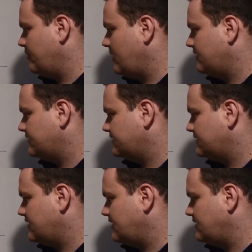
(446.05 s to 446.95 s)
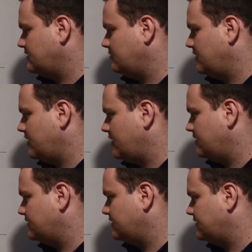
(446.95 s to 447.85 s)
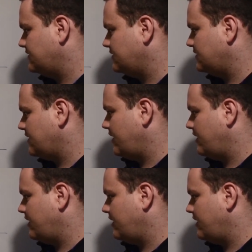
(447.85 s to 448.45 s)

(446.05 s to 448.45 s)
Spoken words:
box is because